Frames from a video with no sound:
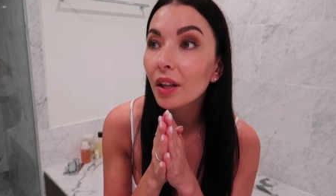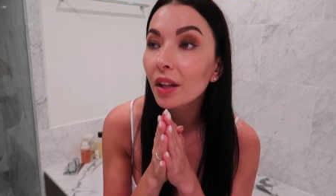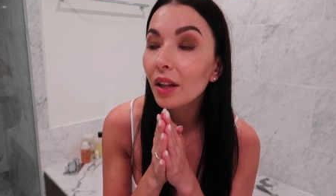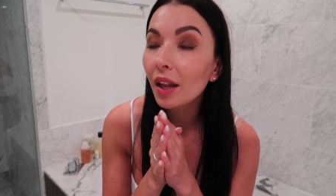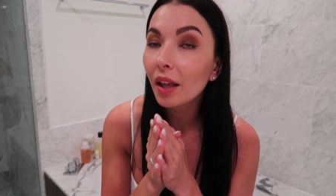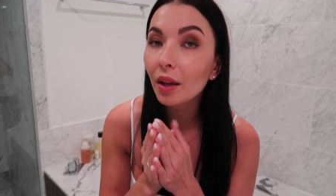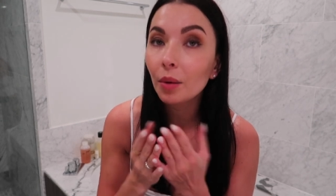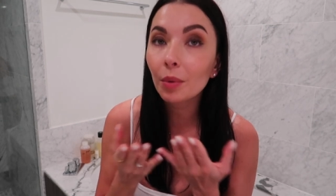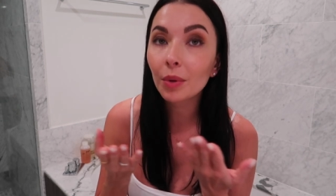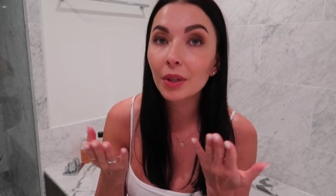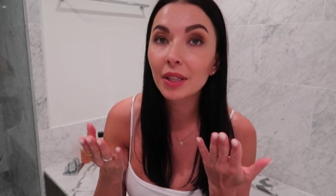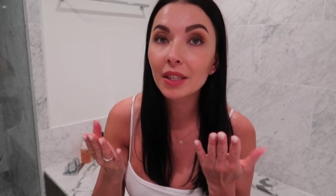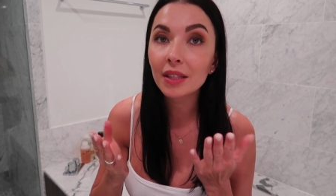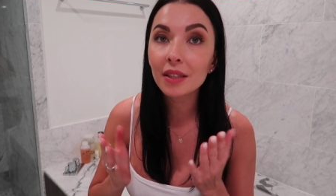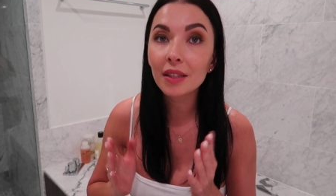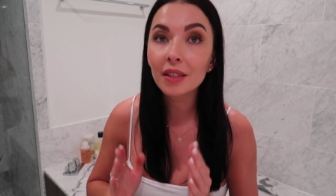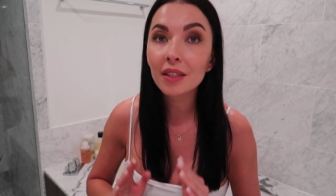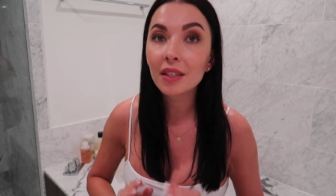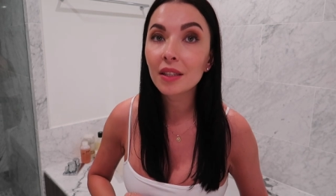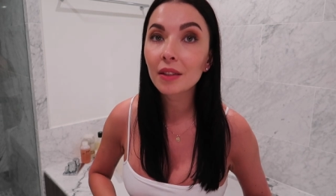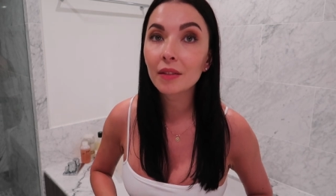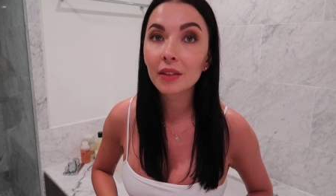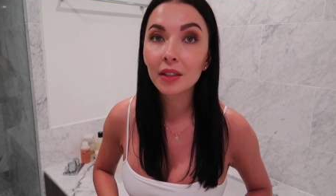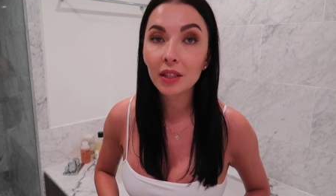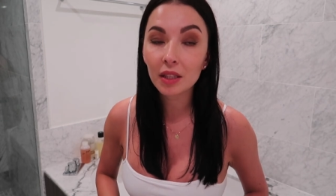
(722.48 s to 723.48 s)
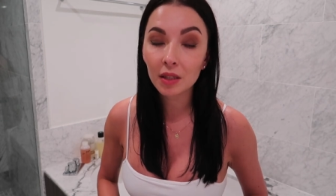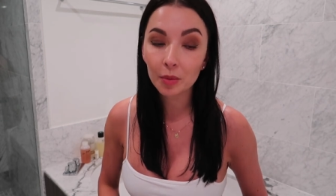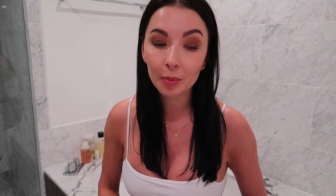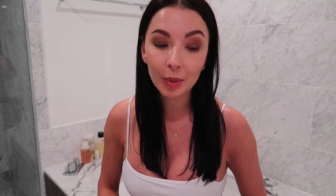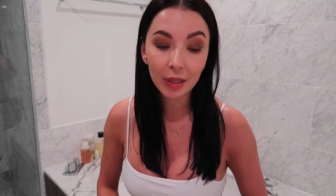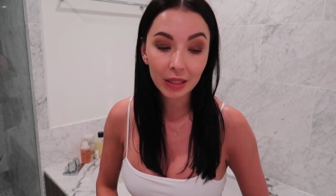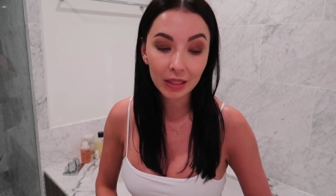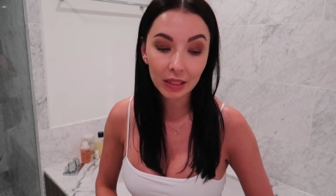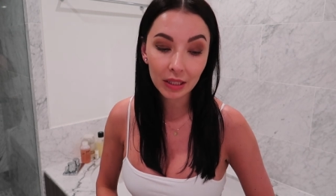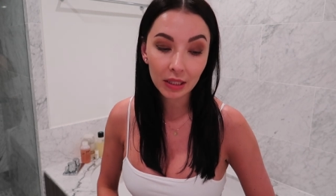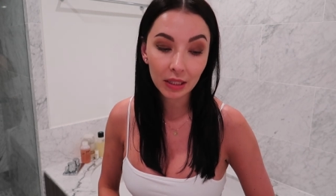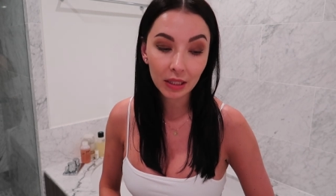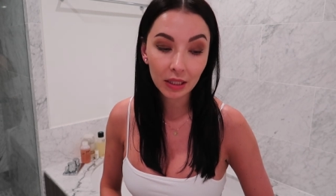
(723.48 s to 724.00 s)
Like what is the deal with these
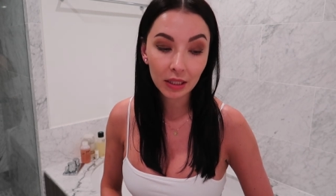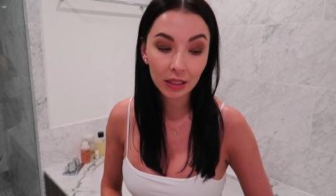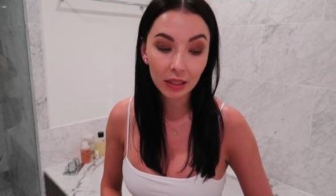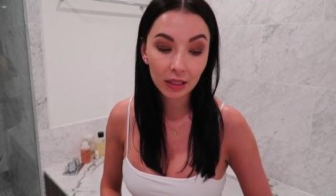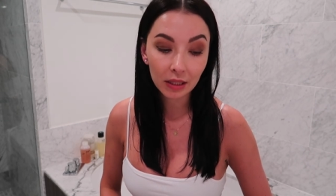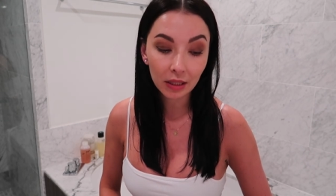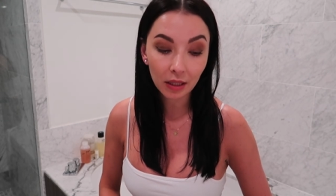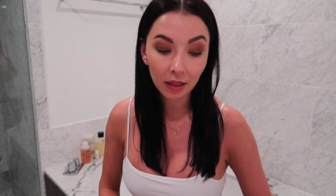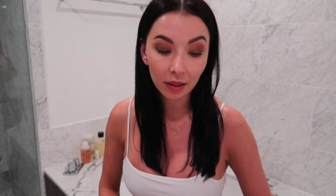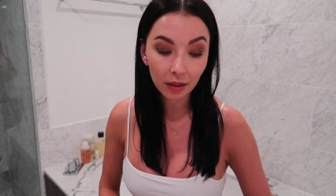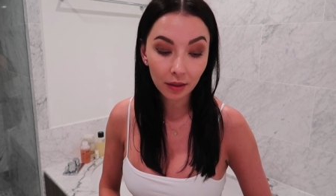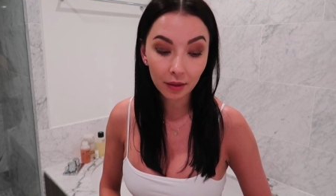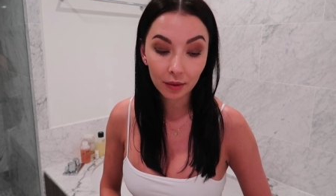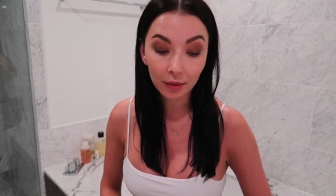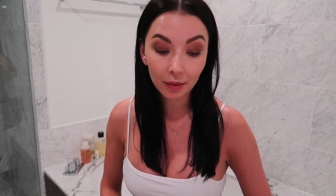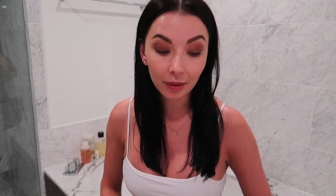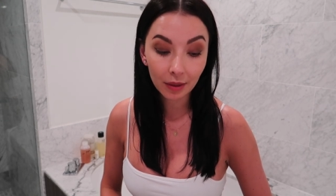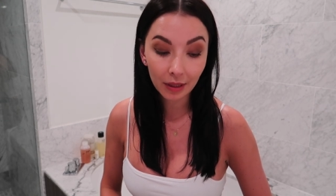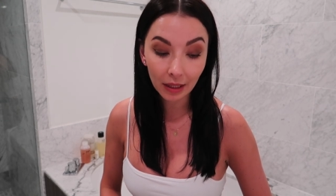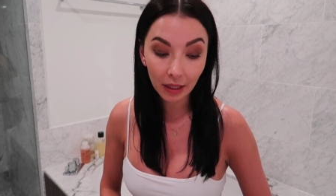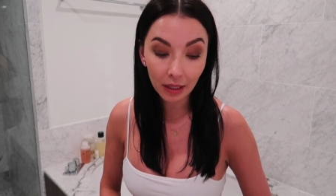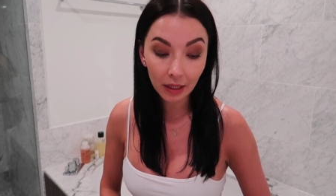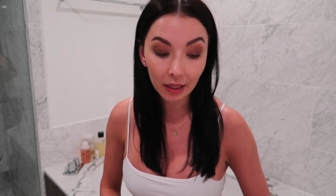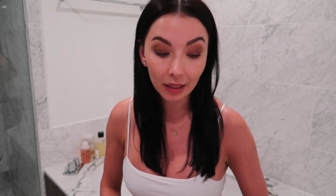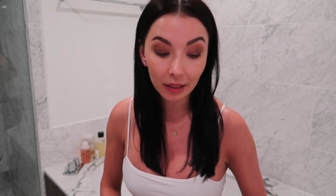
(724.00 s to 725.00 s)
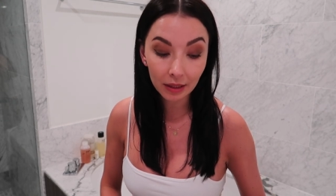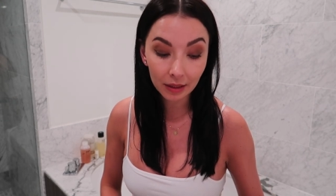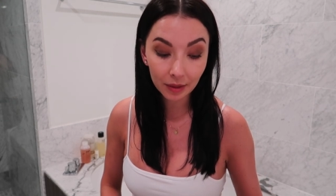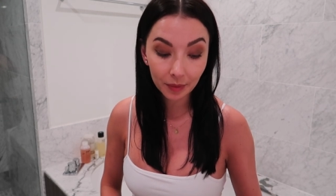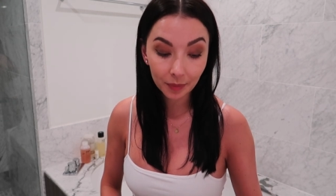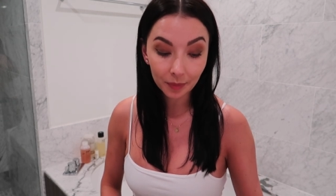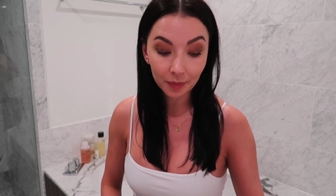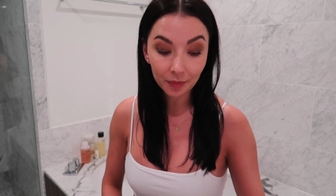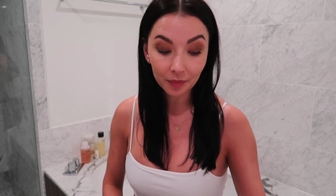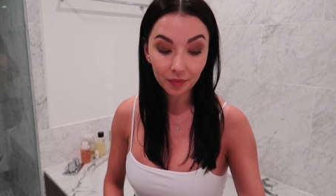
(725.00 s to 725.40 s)
batteries? I don't get it.